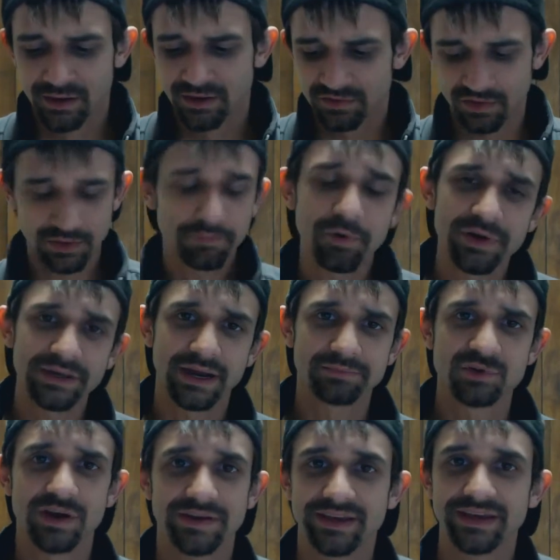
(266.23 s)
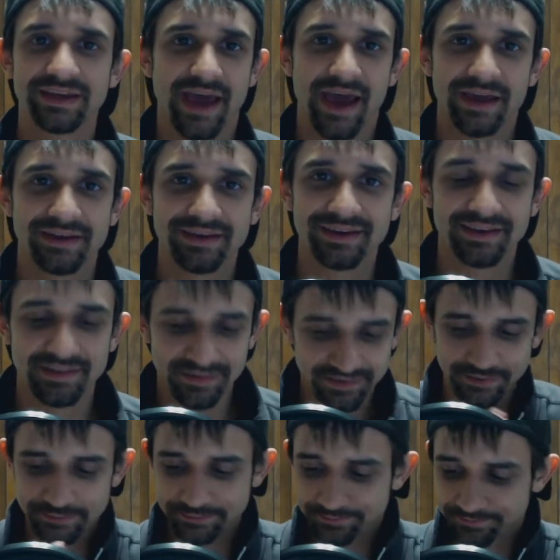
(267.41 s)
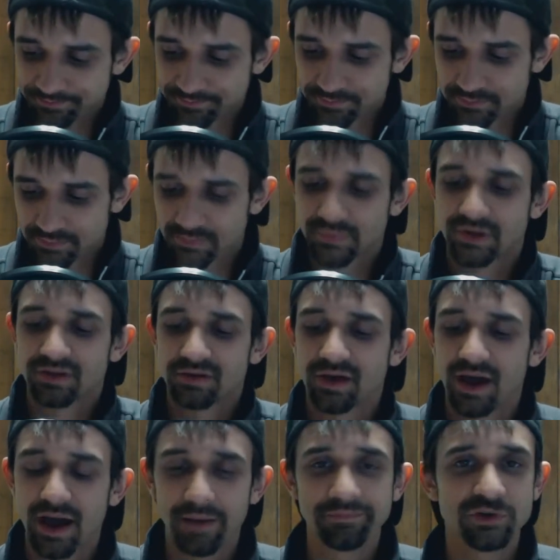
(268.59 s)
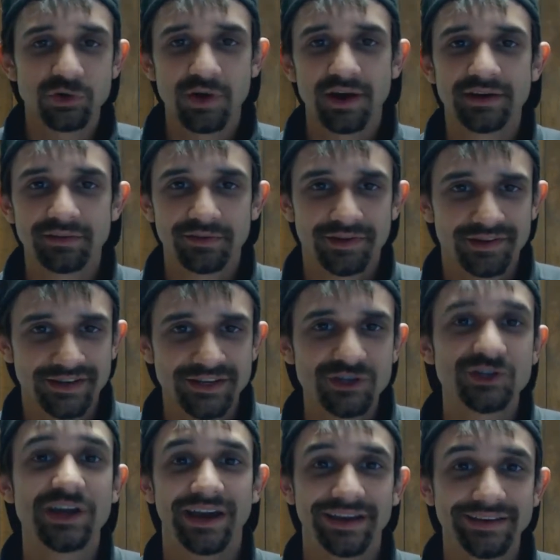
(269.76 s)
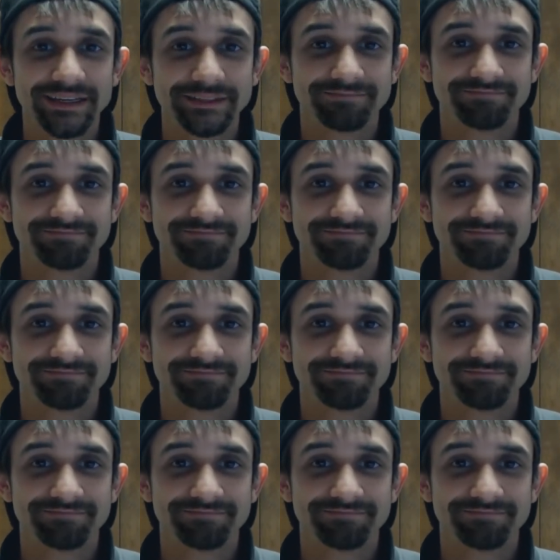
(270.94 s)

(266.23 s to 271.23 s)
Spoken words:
So the point I'm trying to get at is I'm trying to learn each day